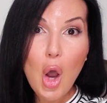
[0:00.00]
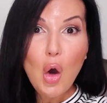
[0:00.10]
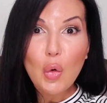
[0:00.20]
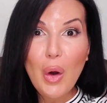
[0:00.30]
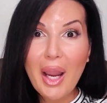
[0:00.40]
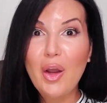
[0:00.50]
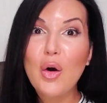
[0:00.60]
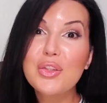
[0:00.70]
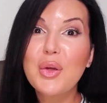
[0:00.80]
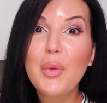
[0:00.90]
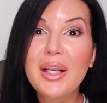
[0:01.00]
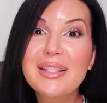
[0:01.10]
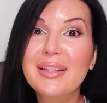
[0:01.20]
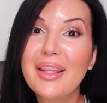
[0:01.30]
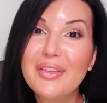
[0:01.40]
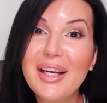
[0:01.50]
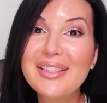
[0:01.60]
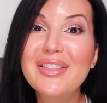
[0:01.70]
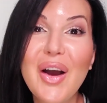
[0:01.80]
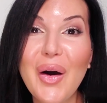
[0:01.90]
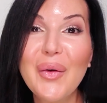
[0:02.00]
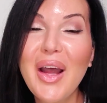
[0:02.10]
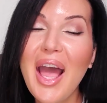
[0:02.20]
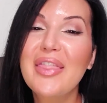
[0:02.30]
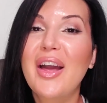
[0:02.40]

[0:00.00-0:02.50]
Oh, I also wanted to let you guys know